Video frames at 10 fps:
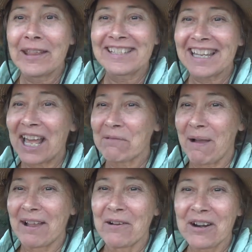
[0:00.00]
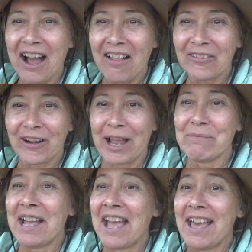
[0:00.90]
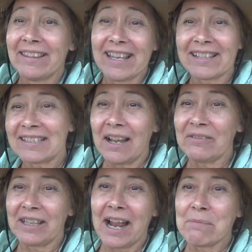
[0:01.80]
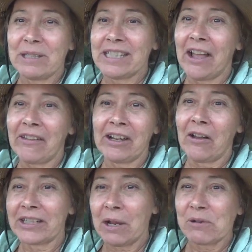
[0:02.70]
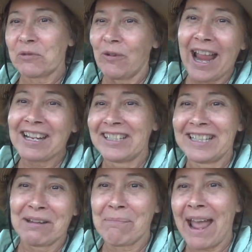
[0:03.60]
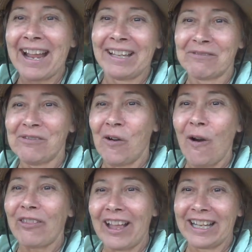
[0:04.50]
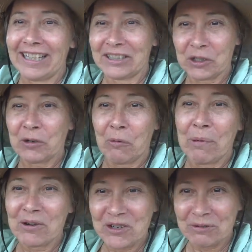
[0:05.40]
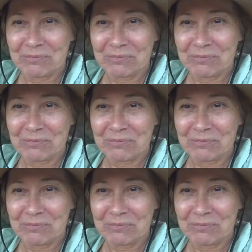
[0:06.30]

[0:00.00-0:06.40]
inside of my own hologram. The stuff that I'd been yelling all day was ratcheting back and forth like an eternal motion